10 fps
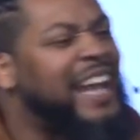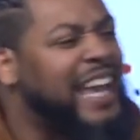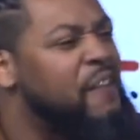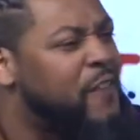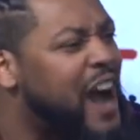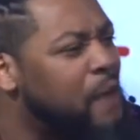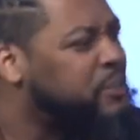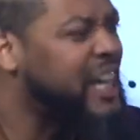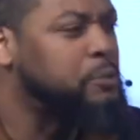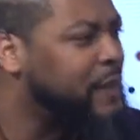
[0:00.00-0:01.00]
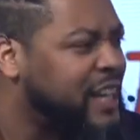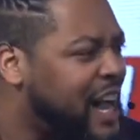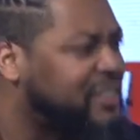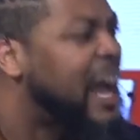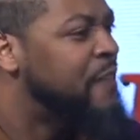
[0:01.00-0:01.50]
give up just
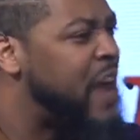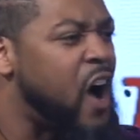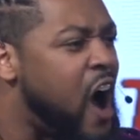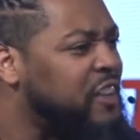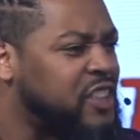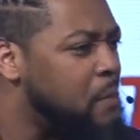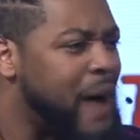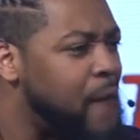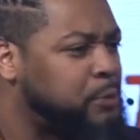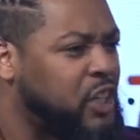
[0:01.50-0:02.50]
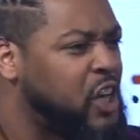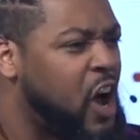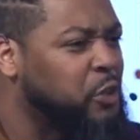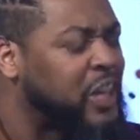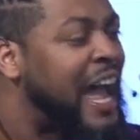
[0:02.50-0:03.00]
because there are some
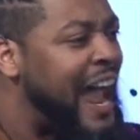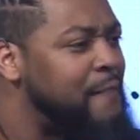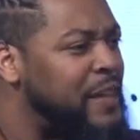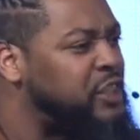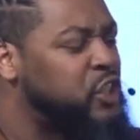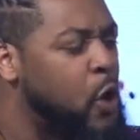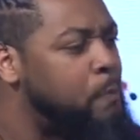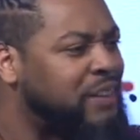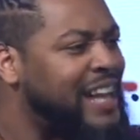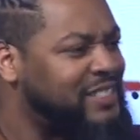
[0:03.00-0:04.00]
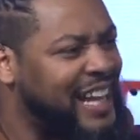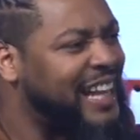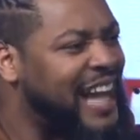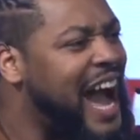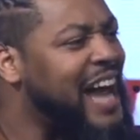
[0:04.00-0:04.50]
obstacles in this new place that
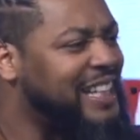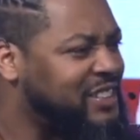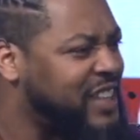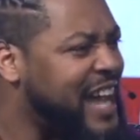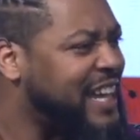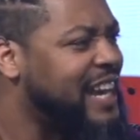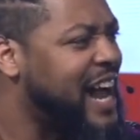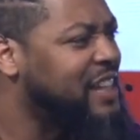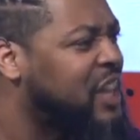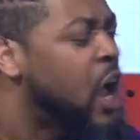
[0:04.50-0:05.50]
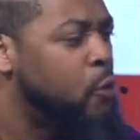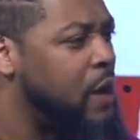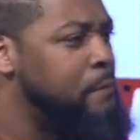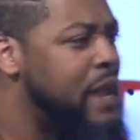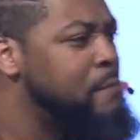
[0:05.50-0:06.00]
God has taken us.
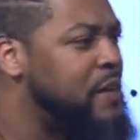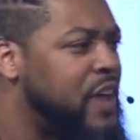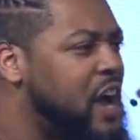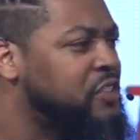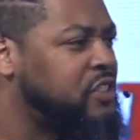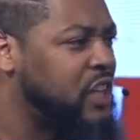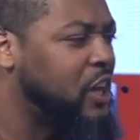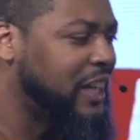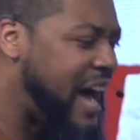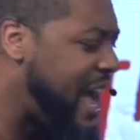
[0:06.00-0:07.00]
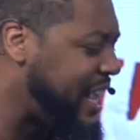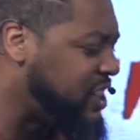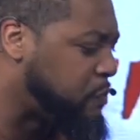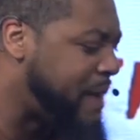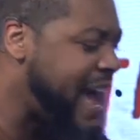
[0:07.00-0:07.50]
Remember, there are still lions,
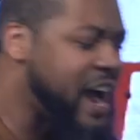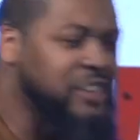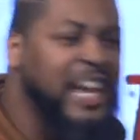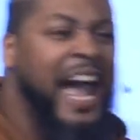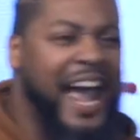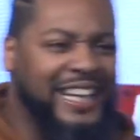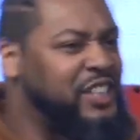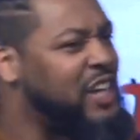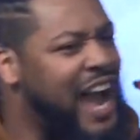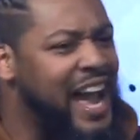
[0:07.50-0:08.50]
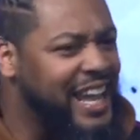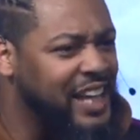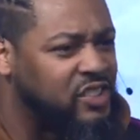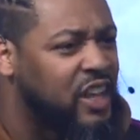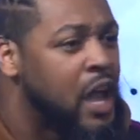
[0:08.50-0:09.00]
bears, and
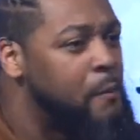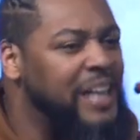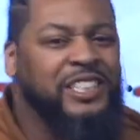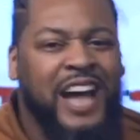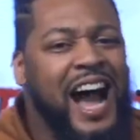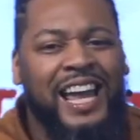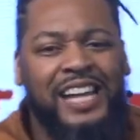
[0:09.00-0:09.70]
giants but giants